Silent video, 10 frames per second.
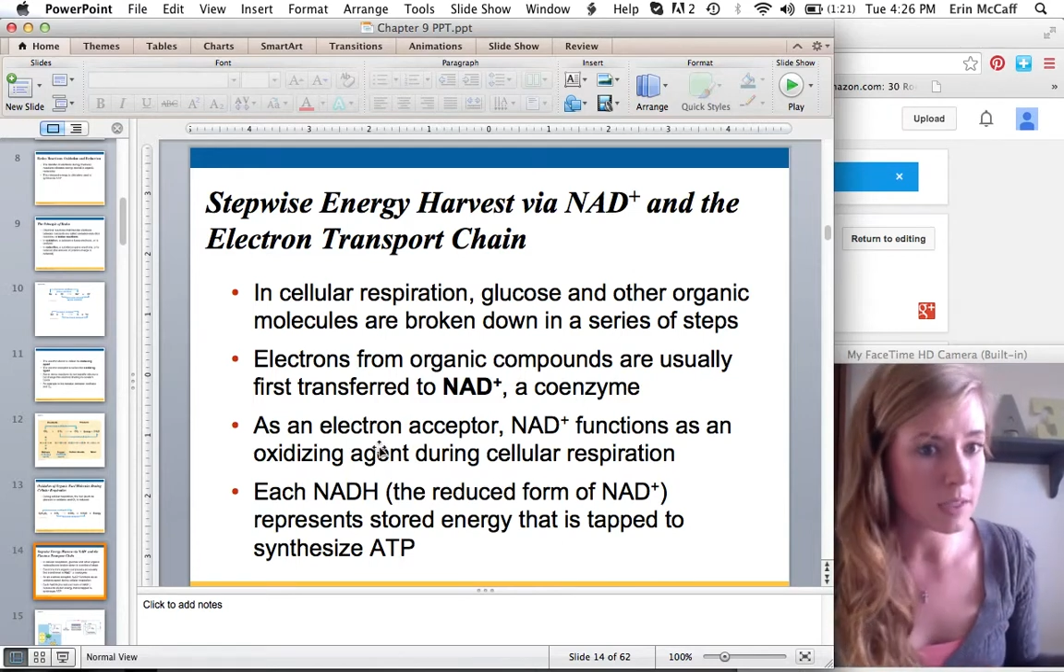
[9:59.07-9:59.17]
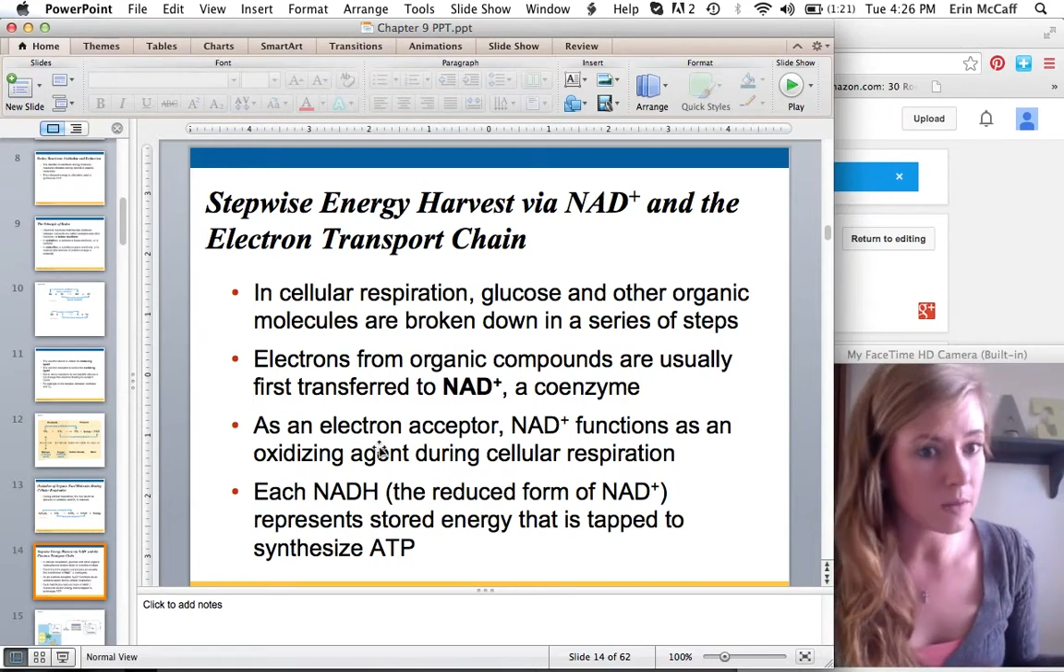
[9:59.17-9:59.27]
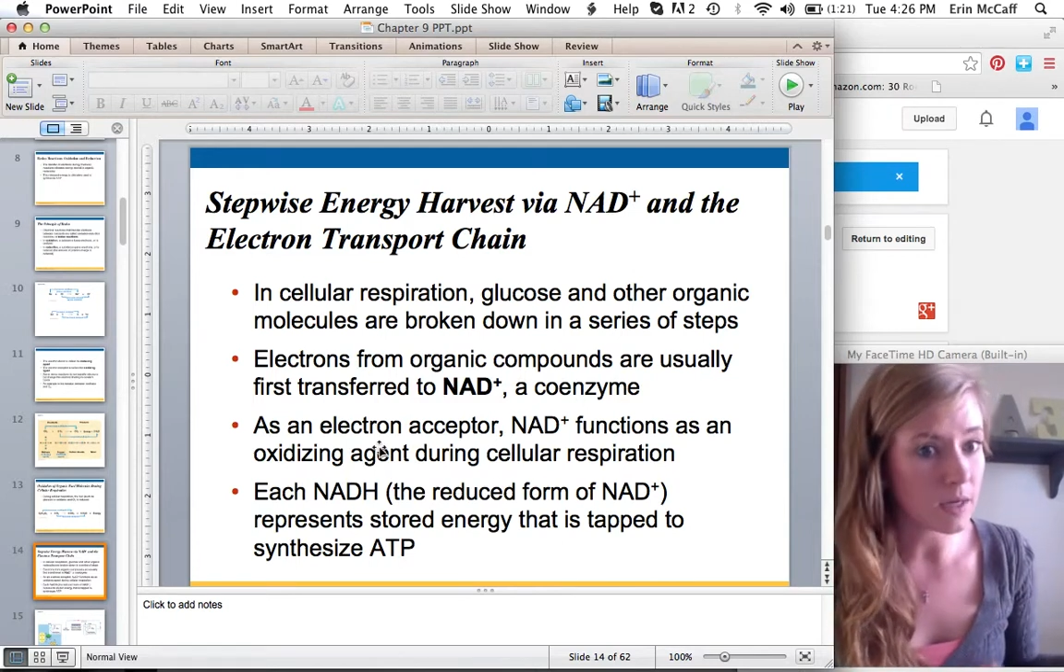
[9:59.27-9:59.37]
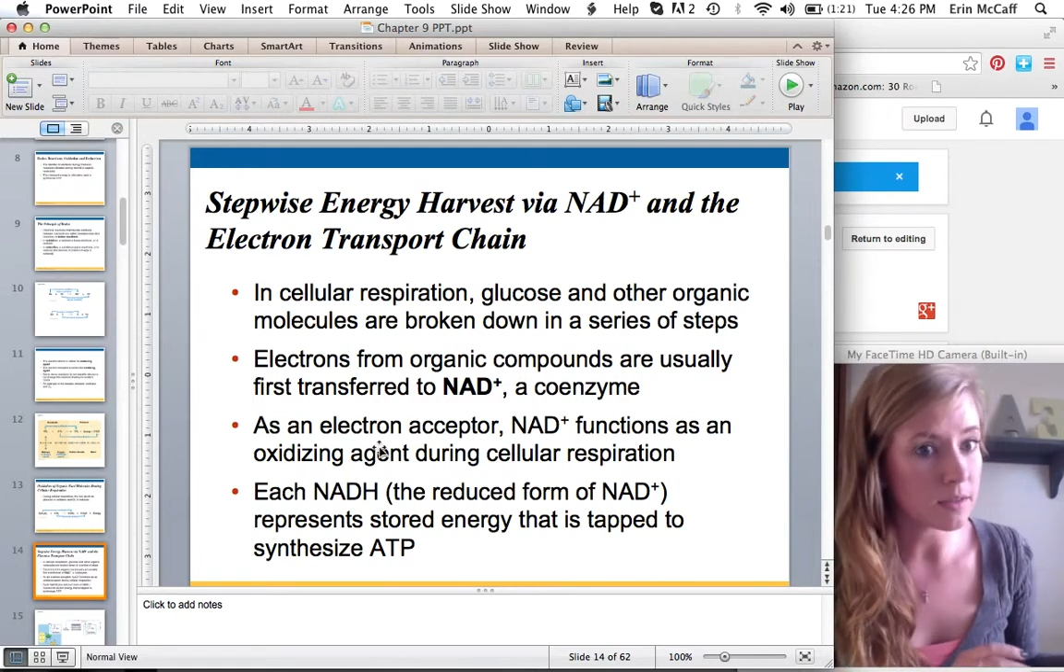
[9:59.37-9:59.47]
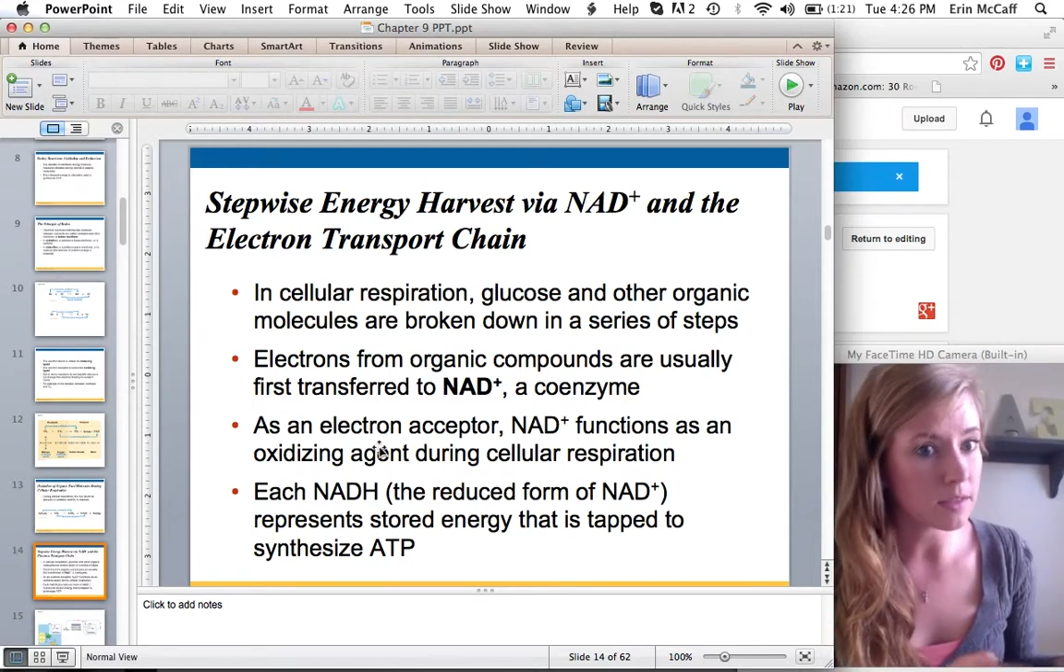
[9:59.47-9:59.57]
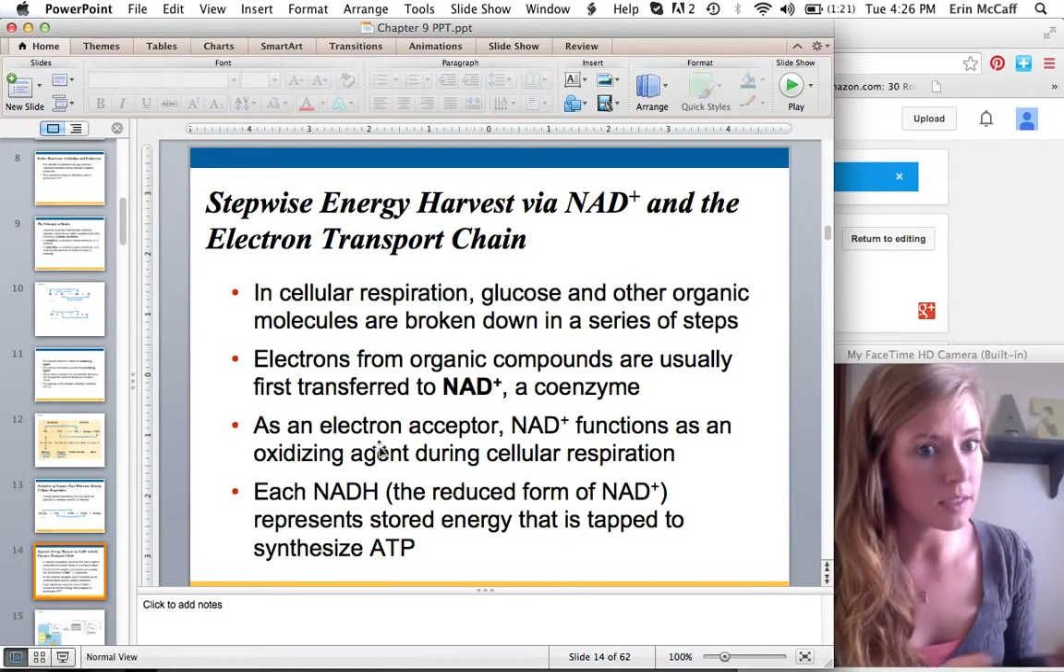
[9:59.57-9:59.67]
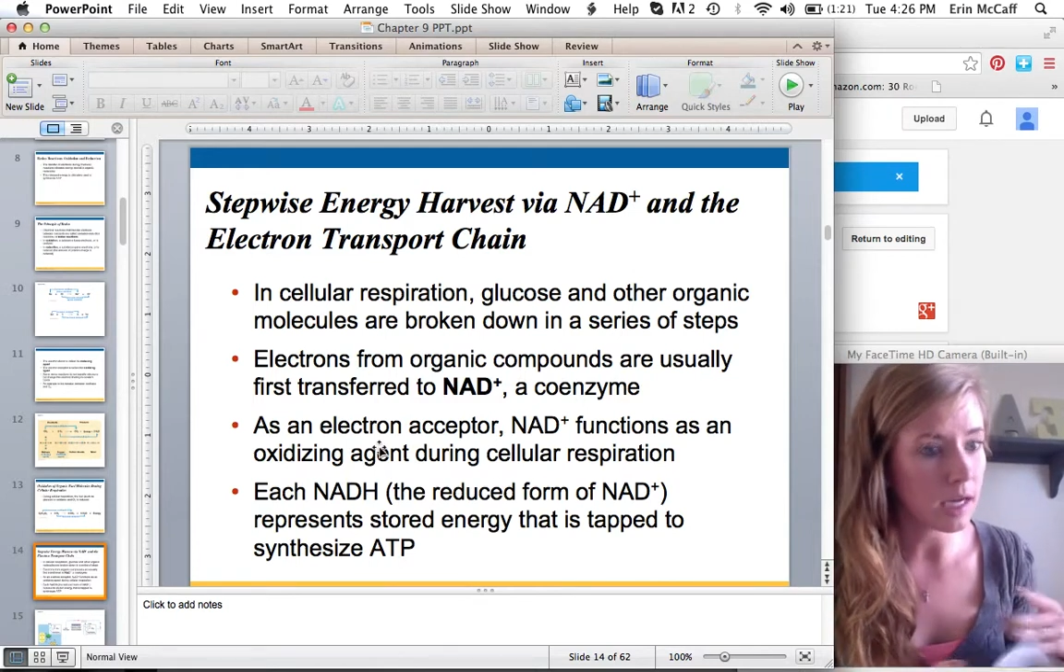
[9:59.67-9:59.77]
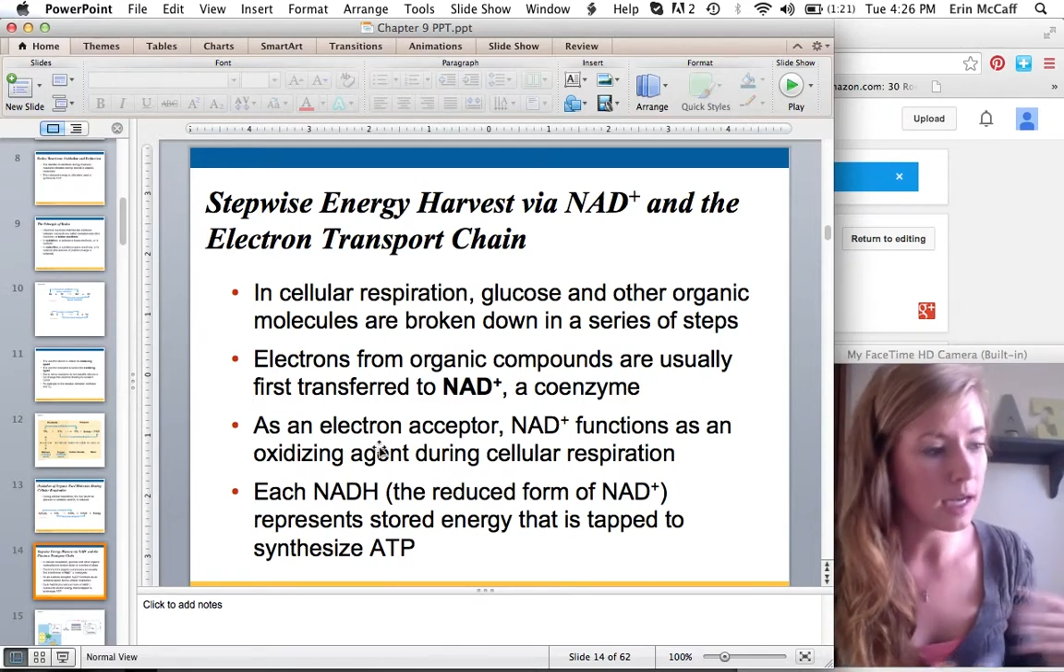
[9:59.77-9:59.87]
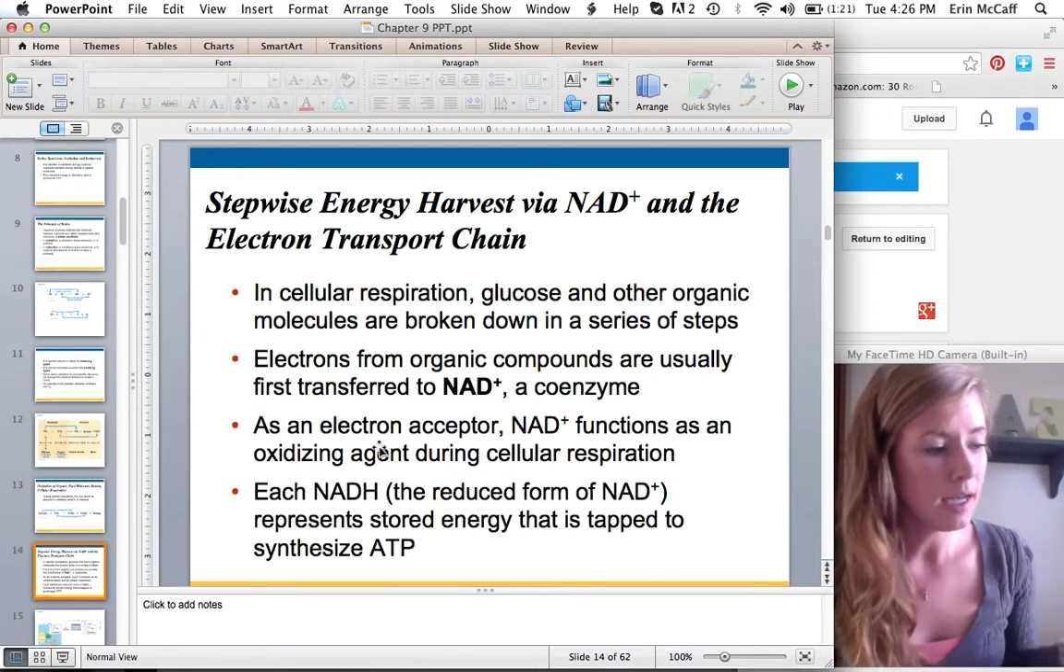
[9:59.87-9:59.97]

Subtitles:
So you guys will see.